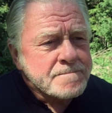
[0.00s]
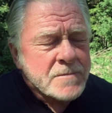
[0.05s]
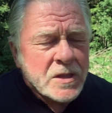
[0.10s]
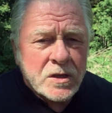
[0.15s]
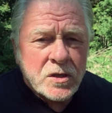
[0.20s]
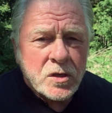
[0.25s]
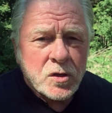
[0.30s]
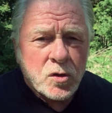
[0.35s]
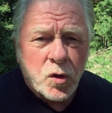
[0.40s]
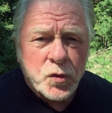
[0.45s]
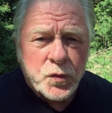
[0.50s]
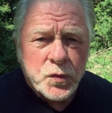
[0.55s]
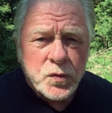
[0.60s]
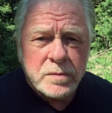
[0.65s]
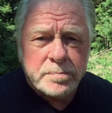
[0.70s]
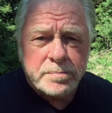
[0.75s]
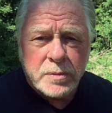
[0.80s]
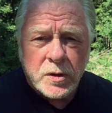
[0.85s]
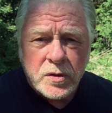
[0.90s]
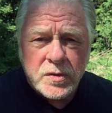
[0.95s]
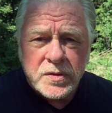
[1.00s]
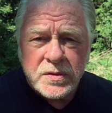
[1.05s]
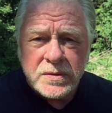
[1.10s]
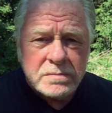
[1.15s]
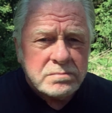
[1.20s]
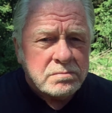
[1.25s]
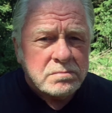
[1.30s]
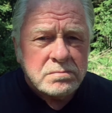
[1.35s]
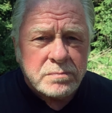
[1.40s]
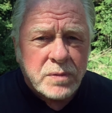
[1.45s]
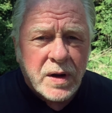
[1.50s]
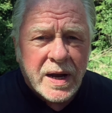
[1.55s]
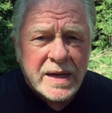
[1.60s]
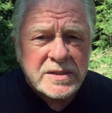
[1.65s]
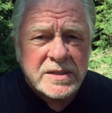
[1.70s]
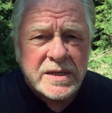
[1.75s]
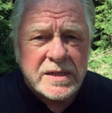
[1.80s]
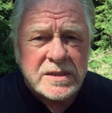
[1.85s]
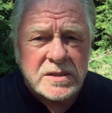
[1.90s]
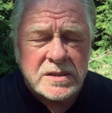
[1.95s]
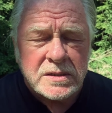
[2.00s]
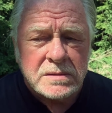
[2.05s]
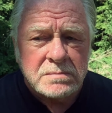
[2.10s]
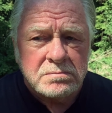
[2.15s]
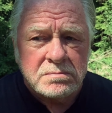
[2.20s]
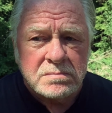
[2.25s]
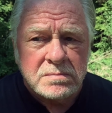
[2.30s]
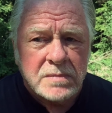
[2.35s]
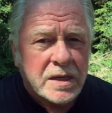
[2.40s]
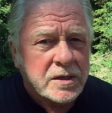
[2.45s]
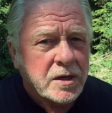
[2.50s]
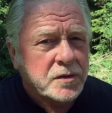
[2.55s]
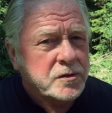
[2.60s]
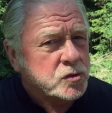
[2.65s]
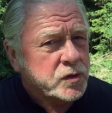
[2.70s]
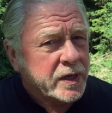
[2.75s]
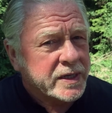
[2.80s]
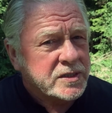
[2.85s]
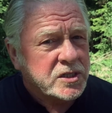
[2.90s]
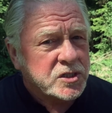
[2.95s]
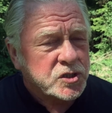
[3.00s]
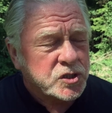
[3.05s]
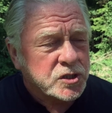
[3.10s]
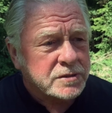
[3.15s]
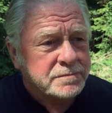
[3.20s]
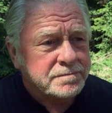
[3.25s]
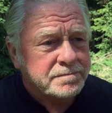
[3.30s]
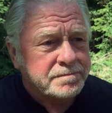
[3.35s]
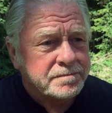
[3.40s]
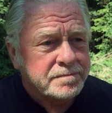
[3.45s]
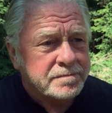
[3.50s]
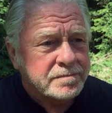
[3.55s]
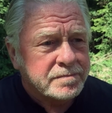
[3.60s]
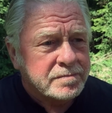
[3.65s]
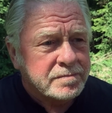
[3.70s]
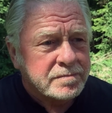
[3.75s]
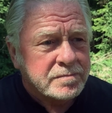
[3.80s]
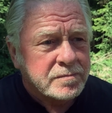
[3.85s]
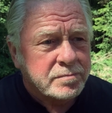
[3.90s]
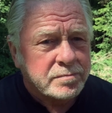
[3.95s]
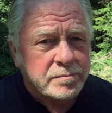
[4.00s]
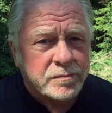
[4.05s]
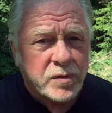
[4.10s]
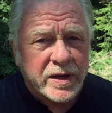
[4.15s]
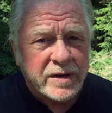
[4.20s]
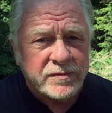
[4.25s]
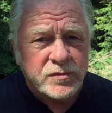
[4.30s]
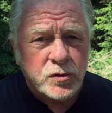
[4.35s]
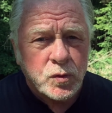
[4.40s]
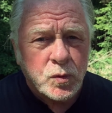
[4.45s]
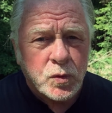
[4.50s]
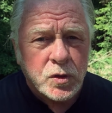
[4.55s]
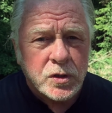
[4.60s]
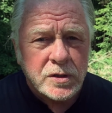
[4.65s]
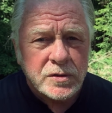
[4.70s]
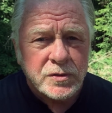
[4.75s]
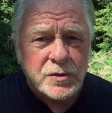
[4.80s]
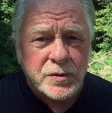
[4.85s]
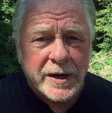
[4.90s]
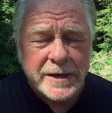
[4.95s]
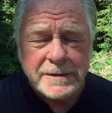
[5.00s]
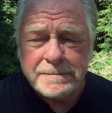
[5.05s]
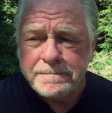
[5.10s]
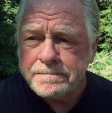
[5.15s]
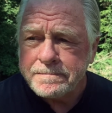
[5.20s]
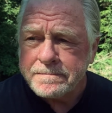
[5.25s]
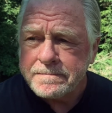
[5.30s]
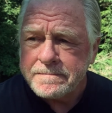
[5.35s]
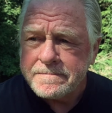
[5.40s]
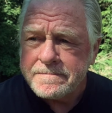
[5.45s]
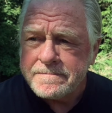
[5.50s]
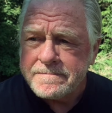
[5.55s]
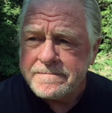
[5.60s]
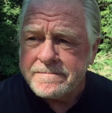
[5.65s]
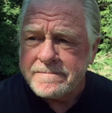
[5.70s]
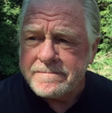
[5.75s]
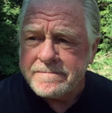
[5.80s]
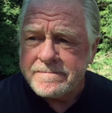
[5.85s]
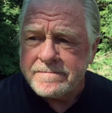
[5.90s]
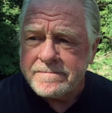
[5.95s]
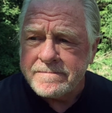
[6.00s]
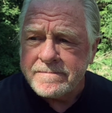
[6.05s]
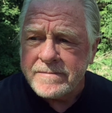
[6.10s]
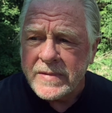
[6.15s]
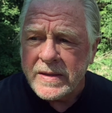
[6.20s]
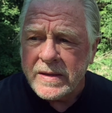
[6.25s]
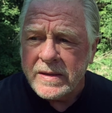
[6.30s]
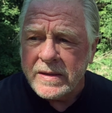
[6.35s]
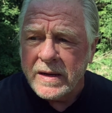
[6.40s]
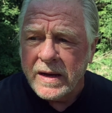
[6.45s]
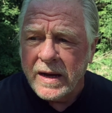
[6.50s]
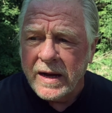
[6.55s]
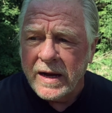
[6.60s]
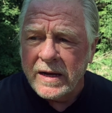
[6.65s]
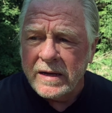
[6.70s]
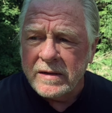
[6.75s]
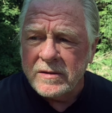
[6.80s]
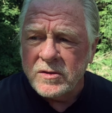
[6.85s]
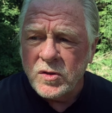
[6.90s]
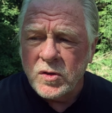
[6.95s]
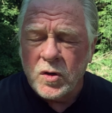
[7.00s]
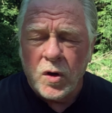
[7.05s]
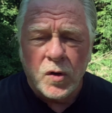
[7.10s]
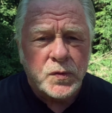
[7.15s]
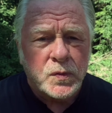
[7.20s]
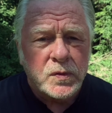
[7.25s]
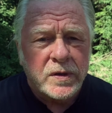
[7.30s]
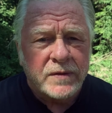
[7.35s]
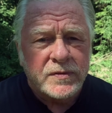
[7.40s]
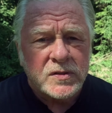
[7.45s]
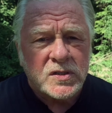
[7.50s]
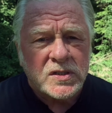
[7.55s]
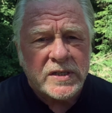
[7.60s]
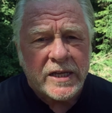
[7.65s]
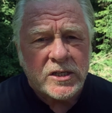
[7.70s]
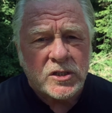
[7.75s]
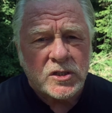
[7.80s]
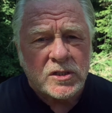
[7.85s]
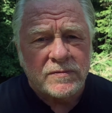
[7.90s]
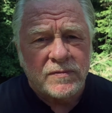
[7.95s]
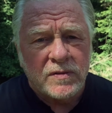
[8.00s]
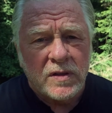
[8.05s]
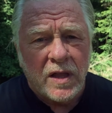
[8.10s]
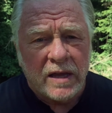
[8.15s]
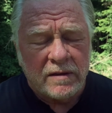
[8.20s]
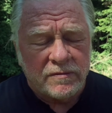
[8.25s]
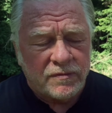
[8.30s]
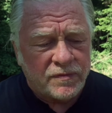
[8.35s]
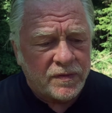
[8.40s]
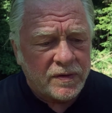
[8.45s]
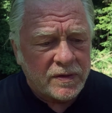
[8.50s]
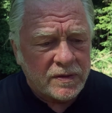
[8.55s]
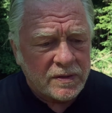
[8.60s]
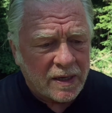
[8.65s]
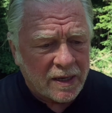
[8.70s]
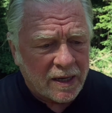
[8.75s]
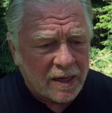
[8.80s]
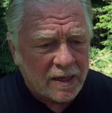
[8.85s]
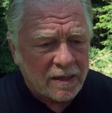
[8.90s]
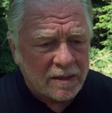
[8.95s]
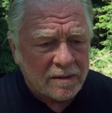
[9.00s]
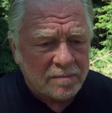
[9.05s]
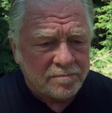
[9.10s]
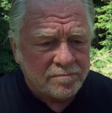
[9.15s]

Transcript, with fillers: you go through the birth process, another transition, brave new world, right? Uh, you go through different stages of life, uh,